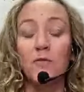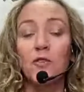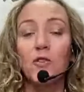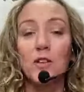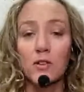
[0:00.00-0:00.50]

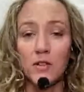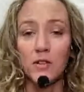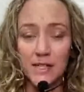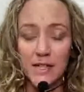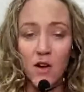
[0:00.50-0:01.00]
for
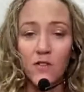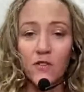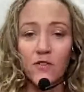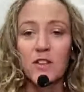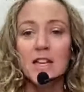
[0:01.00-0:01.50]

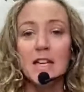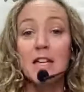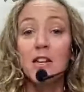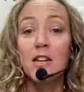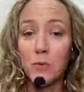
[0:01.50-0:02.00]
yourself
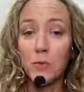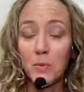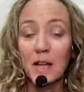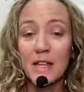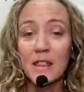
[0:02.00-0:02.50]
in a
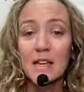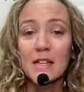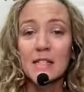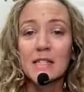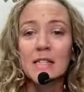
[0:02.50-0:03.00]
group like
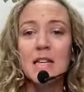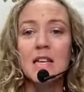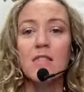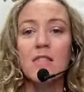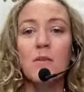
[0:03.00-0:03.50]
this,
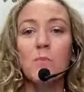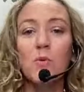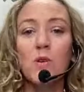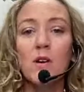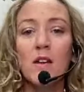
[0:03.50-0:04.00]
the
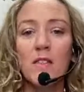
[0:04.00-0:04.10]
more